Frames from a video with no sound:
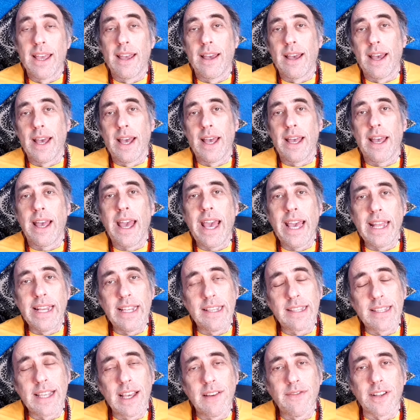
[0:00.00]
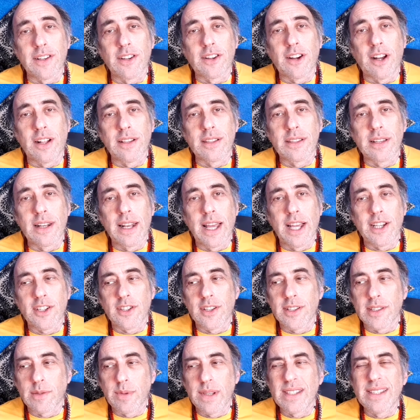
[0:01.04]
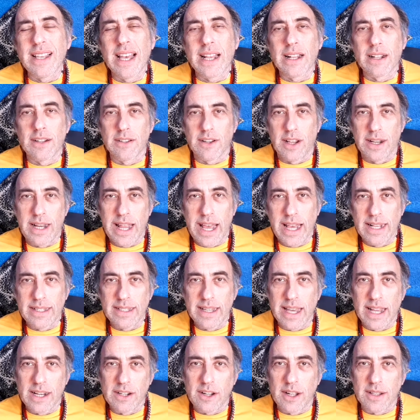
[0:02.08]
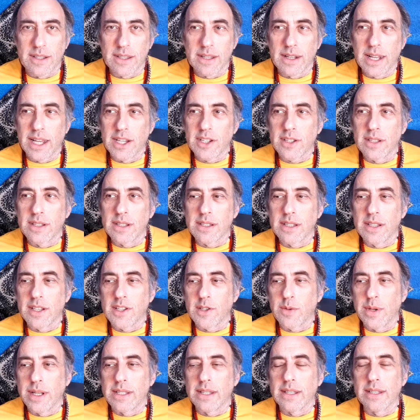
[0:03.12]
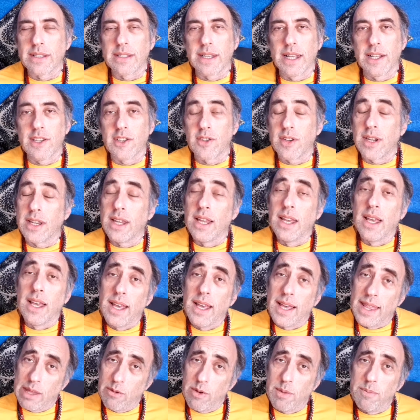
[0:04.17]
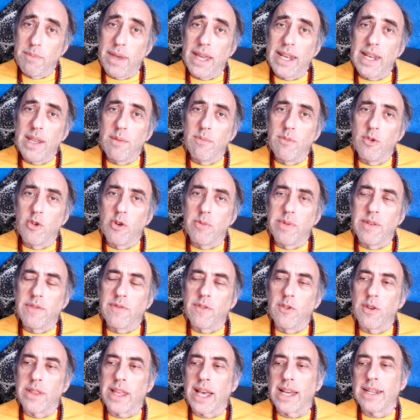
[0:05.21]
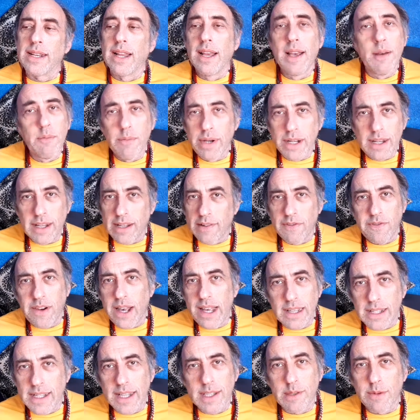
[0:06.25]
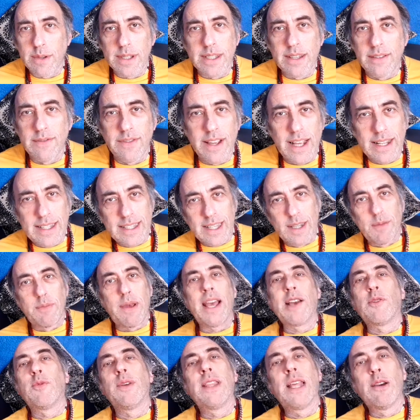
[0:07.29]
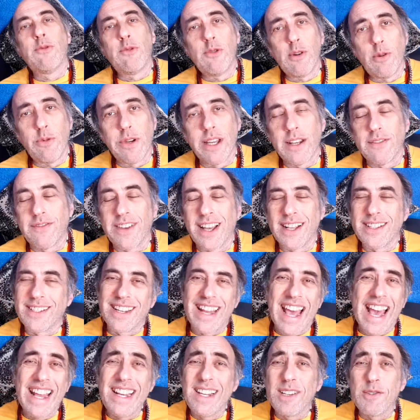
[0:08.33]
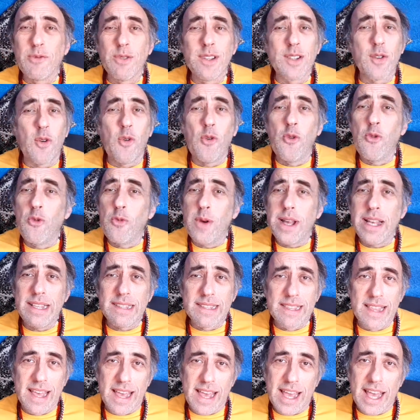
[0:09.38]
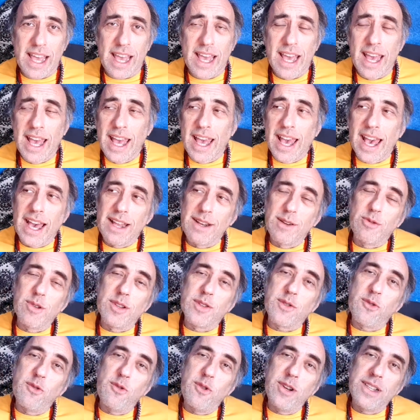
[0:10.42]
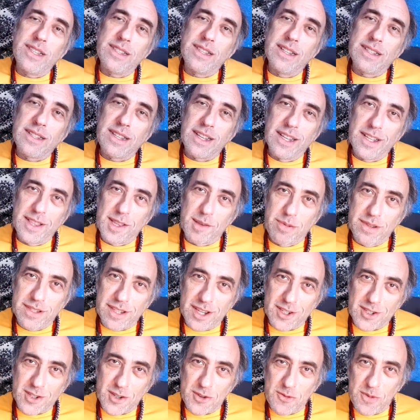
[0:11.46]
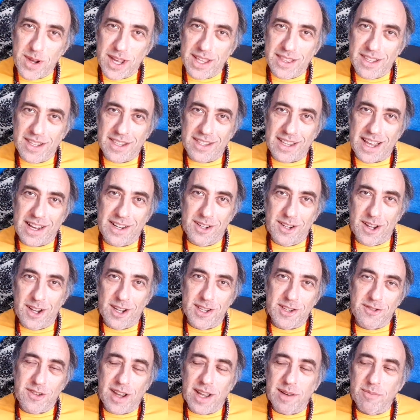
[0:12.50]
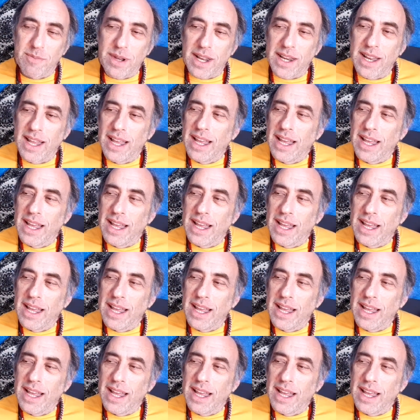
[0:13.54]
87 constellations. We settled on 88 constellations in the 20th century. There were many more before that. But Ophiuchus was invented back when they all were invented, and it was always there. And it was always sitting in the position where the sun goes around. But